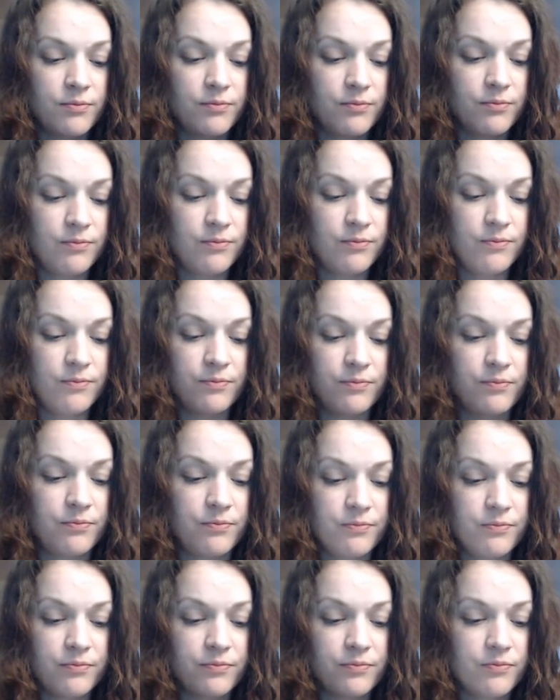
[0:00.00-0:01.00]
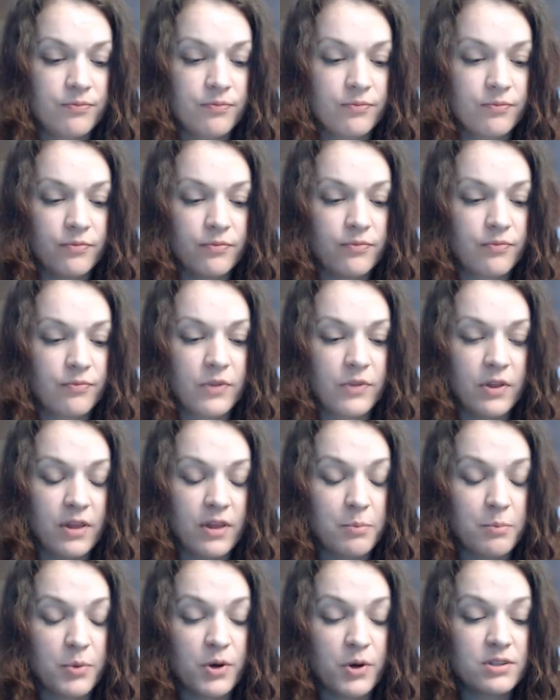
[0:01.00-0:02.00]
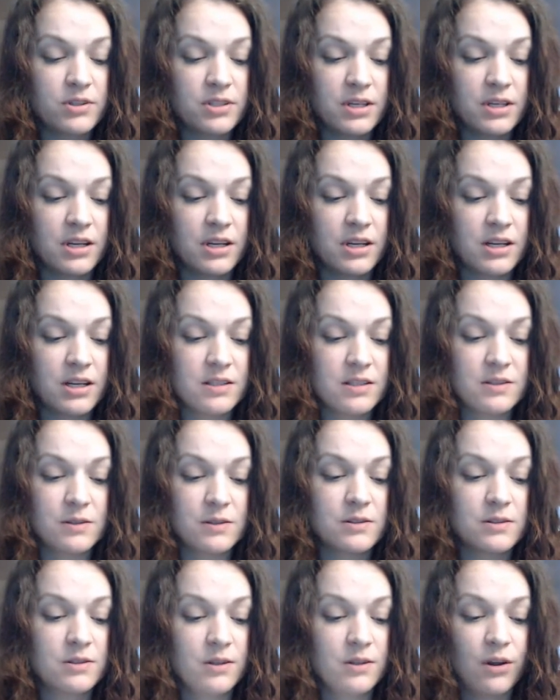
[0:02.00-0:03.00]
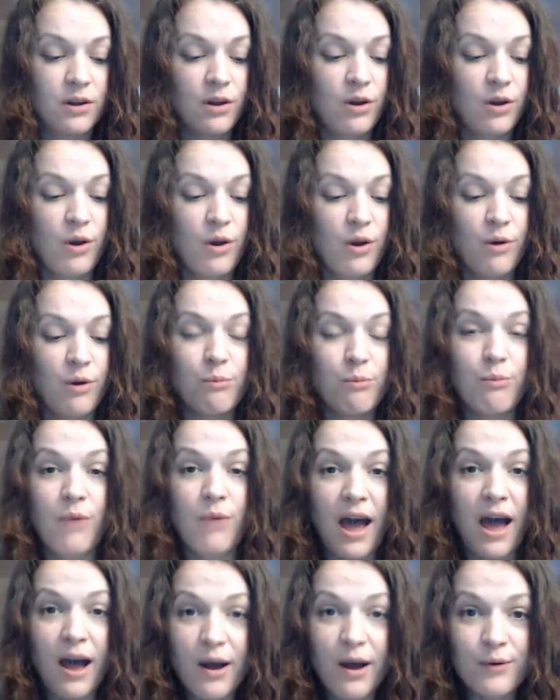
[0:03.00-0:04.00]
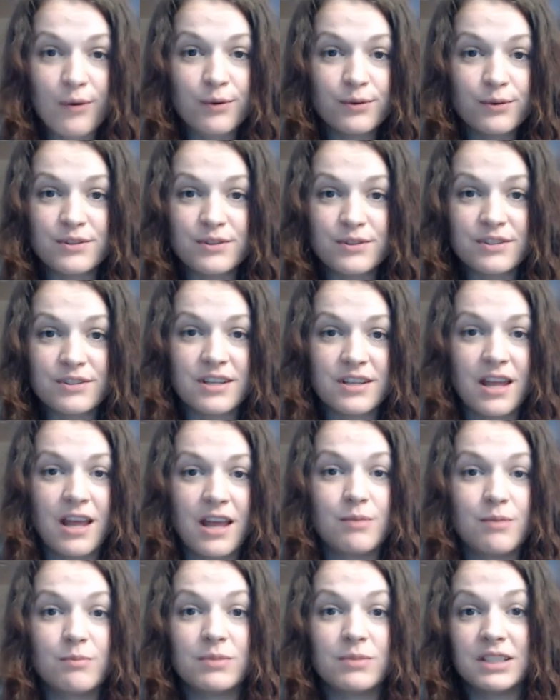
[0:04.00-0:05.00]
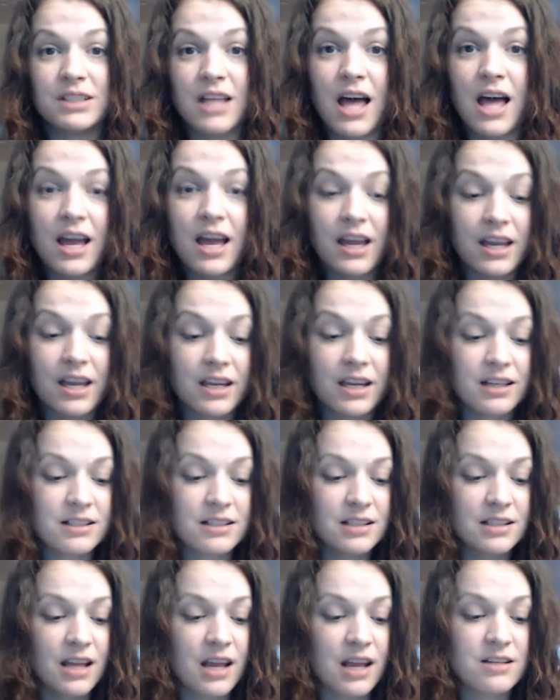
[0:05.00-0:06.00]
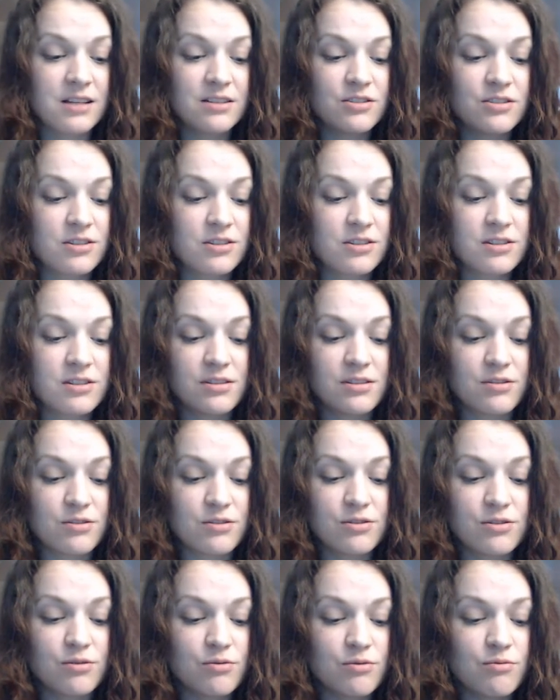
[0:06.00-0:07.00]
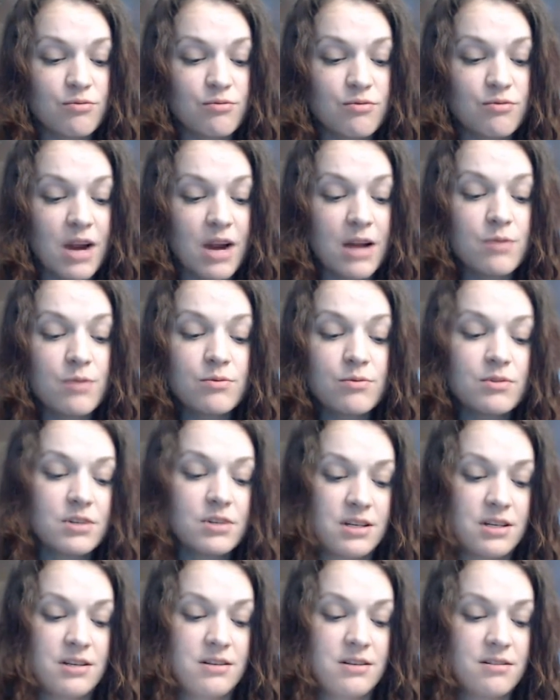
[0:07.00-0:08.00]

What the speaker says: You know, that person is bound and blind and just surrounded